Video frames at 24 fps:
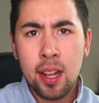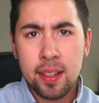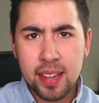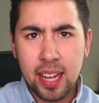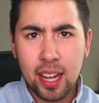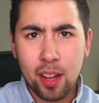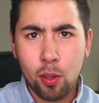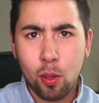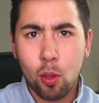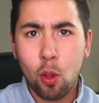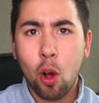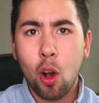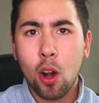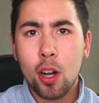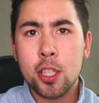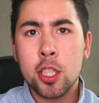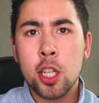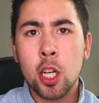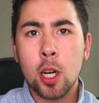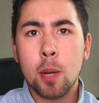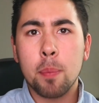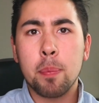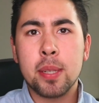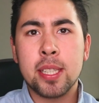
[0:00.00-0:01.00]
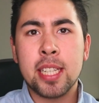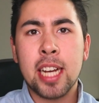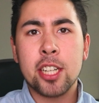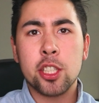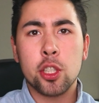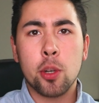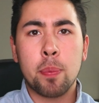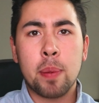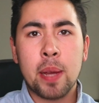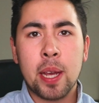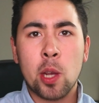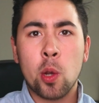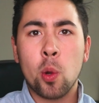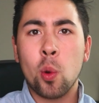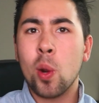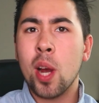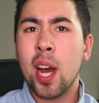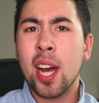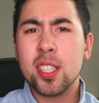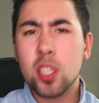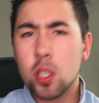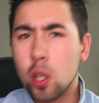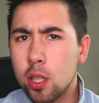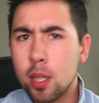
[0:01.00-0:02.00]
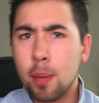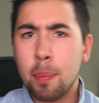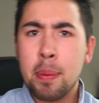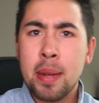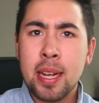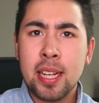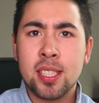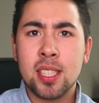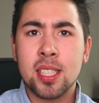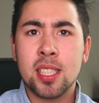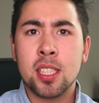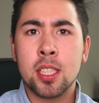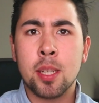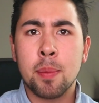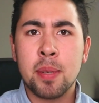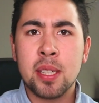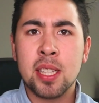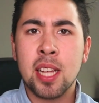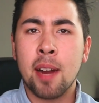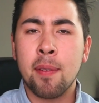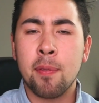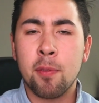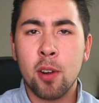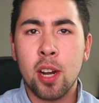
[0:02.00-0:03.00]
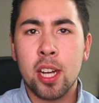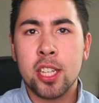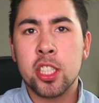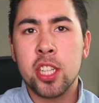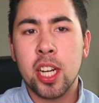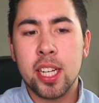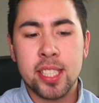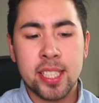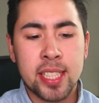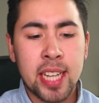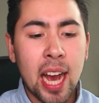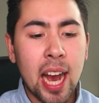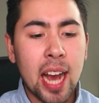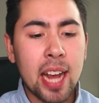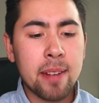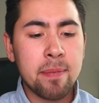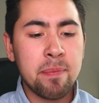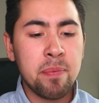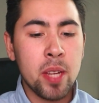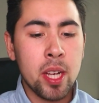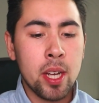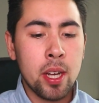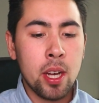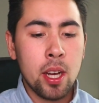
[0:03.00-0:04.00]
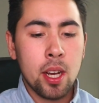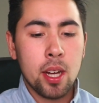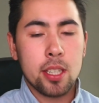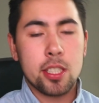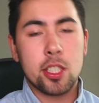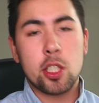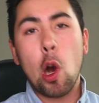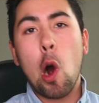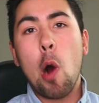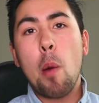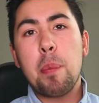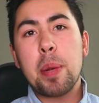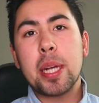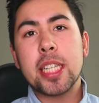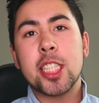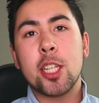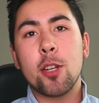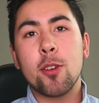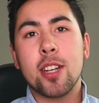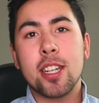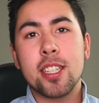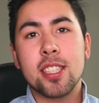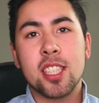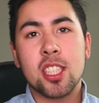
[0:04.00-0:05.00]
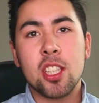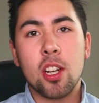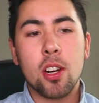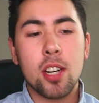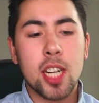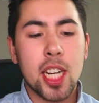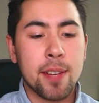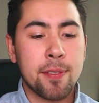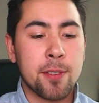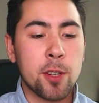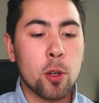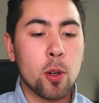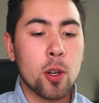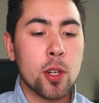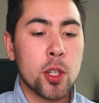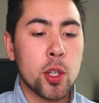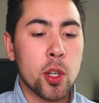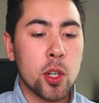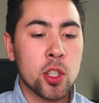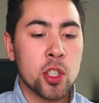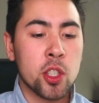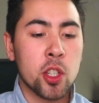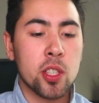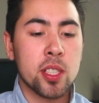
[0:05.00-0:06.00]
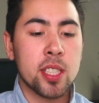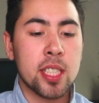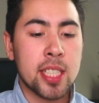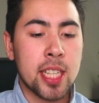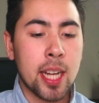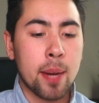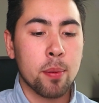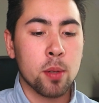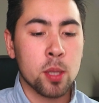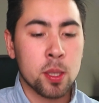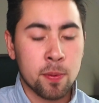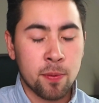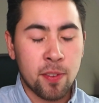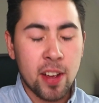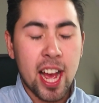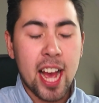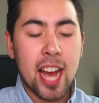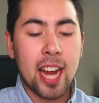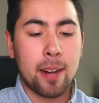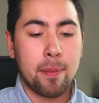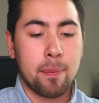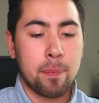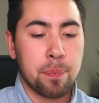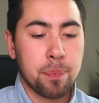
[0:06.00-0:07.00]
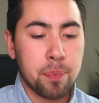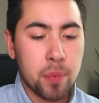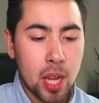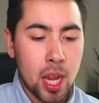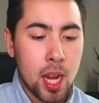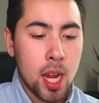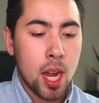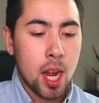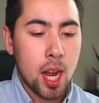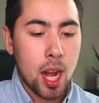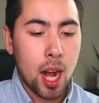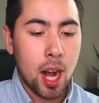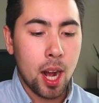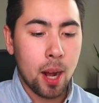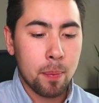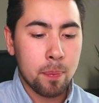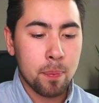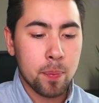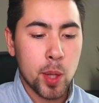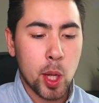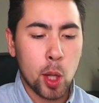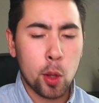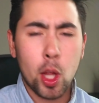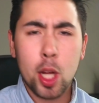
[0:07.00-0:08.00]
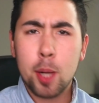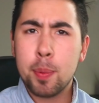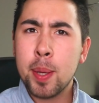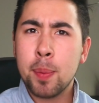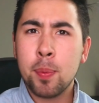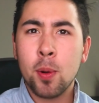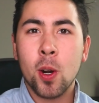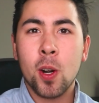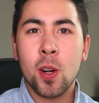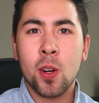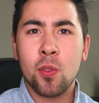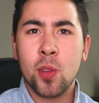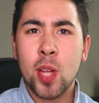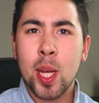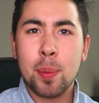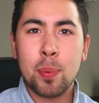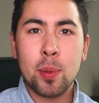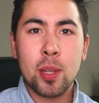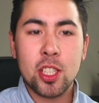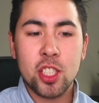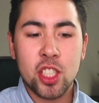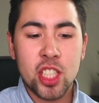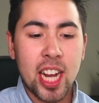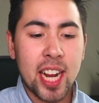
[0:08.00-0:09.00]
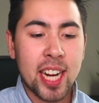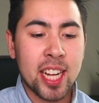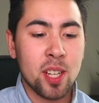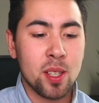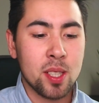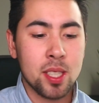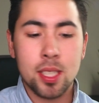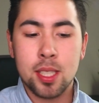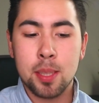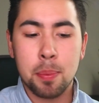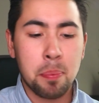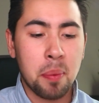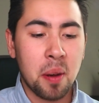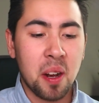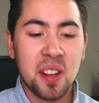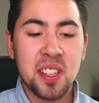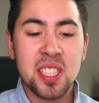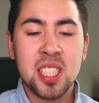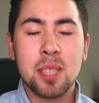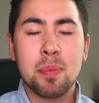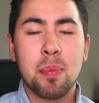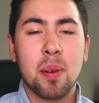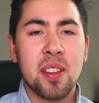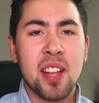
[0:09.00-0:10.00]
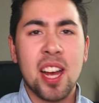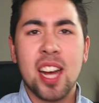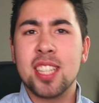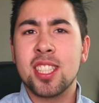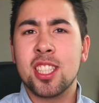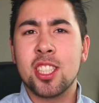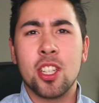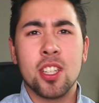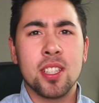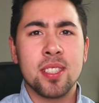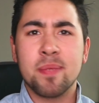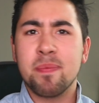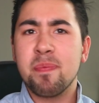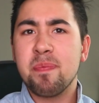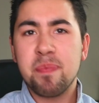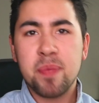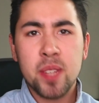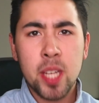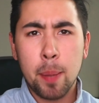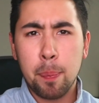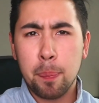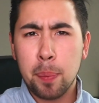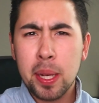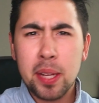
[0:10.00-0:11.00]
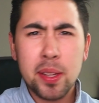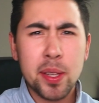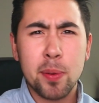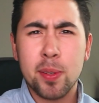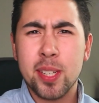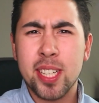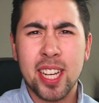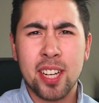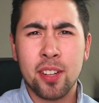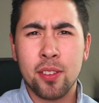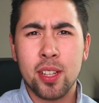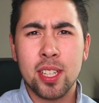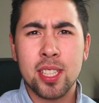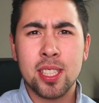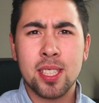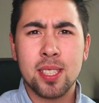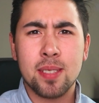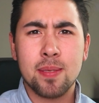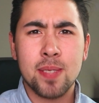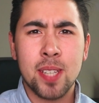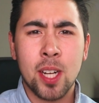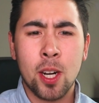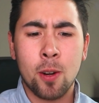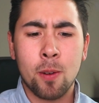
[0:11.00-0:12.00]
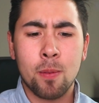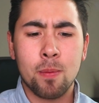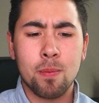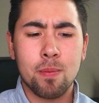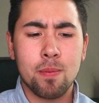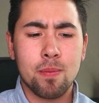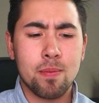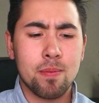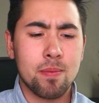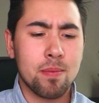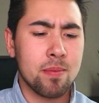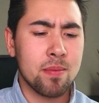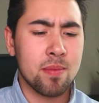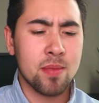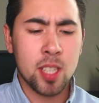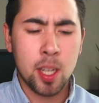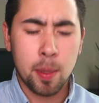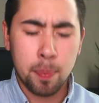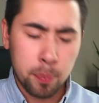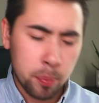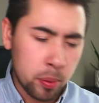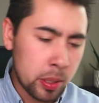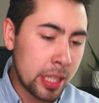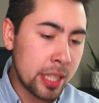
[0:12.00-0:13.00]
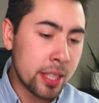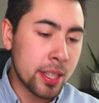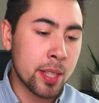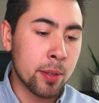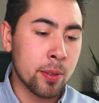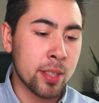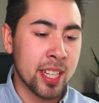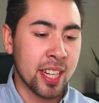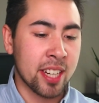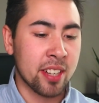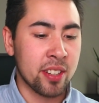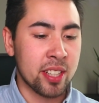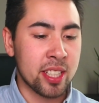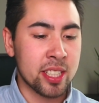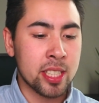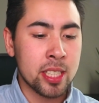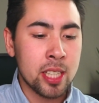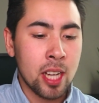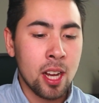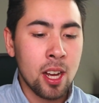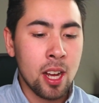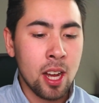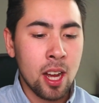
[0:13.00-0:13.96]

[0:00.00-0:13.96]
long-term potential pick who has all the pieces to be that franchise guy, don't be too concerned if you're a New Jersey Devils fan. A lot of people are labeling Jack Hughes as a bust, but that's just completely ridiculous. You know, completely ridiculous.